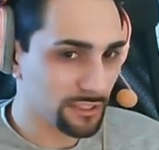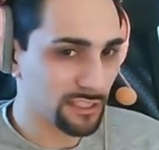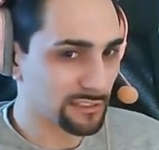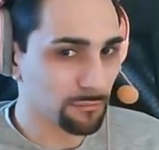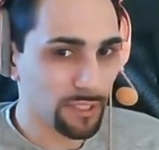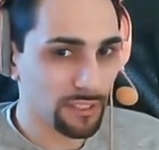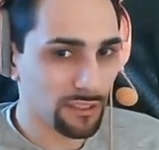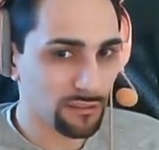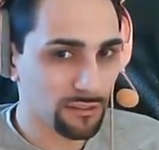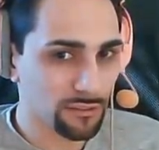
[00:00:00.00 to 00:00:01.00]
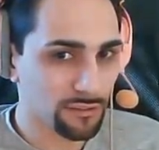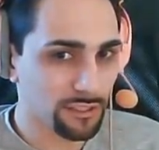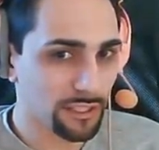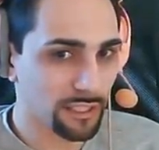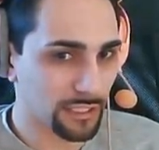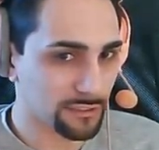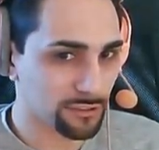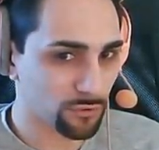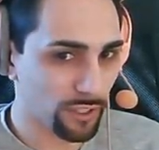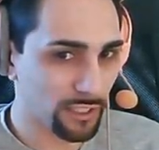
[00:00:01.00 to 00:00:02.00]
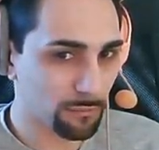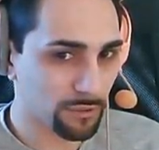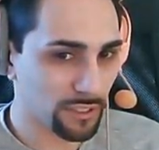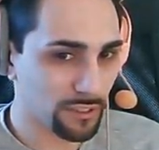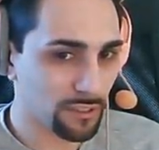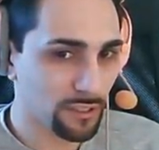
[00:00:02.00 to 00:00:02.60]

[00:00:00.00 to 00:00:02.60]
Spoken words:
doesn't matter. Knee can straight up kill.